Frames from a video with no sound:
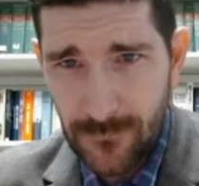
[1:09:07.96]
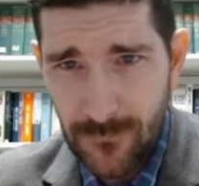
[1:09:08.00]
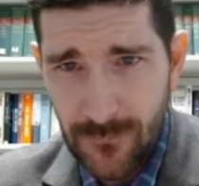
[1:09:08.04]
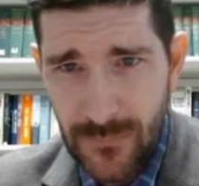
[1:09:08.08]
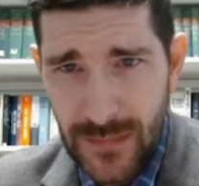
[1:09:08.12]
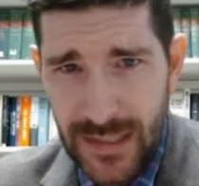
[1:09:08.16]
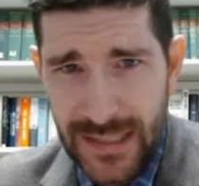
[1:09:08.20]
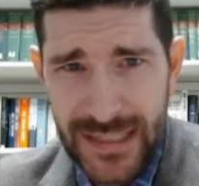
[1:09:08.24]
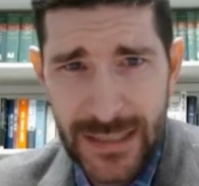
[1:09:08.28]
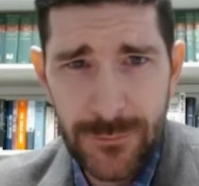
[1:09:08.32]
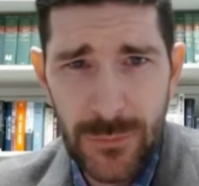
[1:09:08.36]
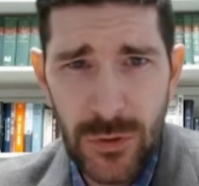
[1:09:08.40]

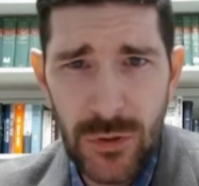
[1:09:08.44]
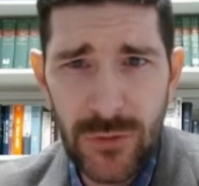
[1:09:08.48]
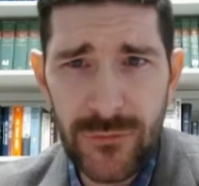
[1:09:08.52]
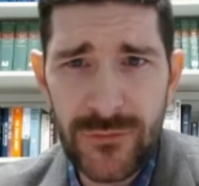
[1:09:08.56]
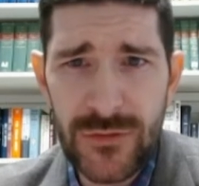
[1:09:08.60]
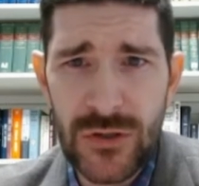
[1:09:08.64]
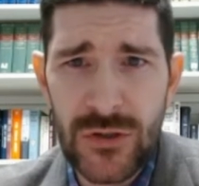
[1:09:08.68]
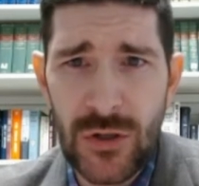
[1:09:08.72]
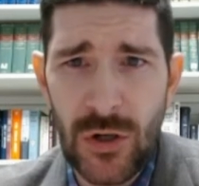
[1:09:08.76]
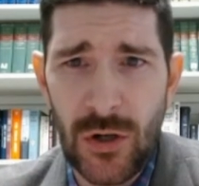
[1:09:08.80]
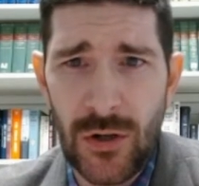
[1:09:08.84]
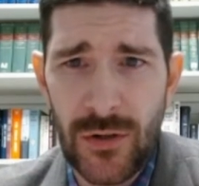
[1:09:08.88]
he moved
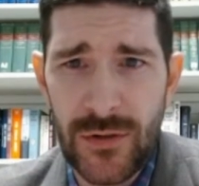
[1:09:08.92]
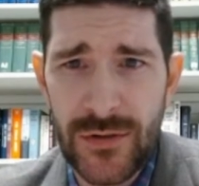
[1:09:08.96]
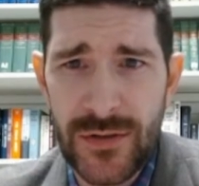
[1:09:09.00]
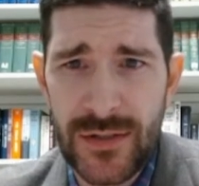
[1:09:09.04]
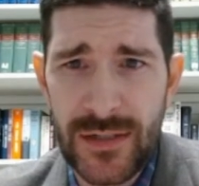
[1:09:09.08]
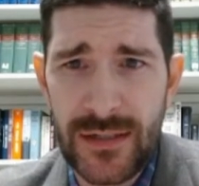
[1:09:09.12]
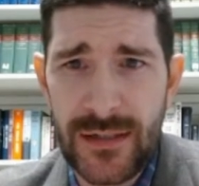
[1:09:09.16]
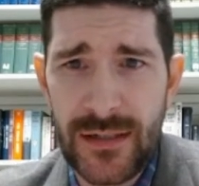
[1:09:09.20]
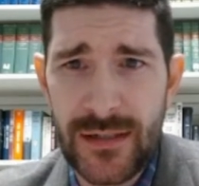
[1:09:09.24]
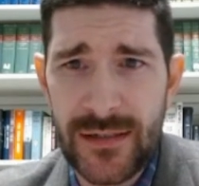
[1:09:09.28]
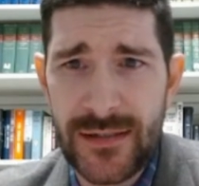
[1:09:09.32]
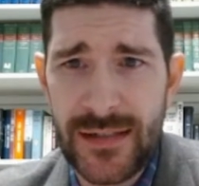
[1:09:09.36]
to
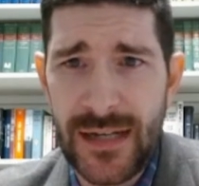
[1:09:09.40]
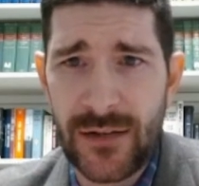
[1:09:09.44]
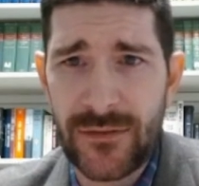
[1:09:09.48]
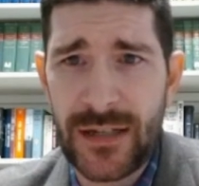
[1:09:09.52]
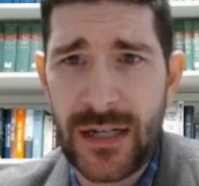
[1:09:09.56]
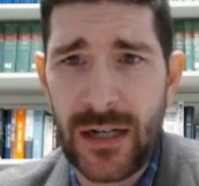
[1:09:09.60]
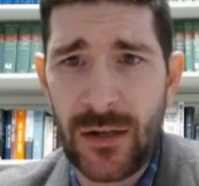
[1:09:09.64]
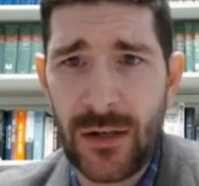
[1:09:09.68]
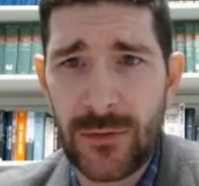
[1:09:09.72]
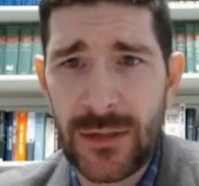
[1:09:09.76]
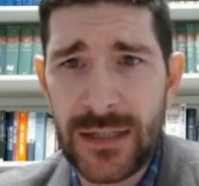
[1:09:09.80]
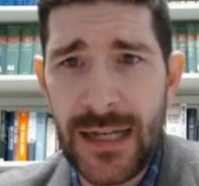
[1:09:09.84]
Charleston, South
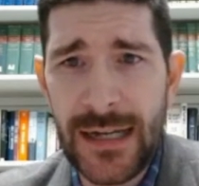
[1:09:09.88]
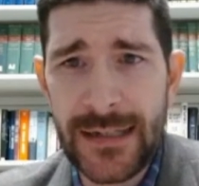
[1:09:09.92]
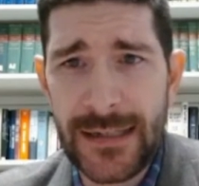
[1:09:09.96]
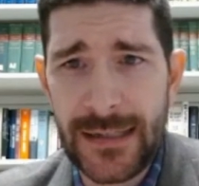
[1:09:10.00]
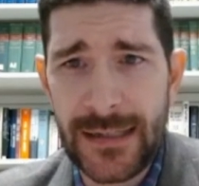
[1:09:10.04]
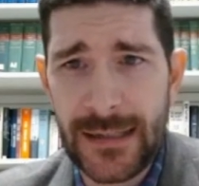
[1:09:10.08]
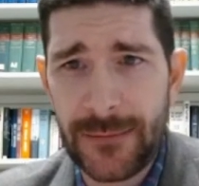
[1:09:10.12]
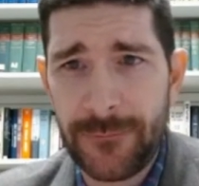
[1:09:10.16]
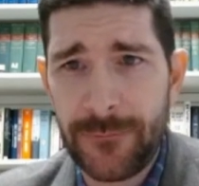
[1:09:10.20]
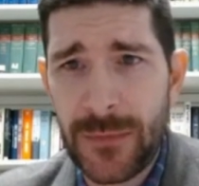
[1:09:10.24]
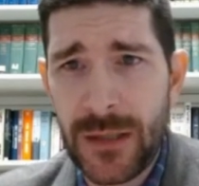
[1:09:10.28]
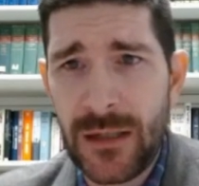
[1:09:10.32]

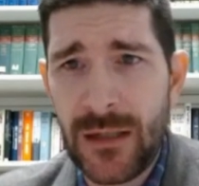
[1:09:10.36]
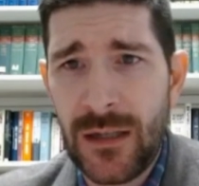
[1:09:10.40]
Carolina,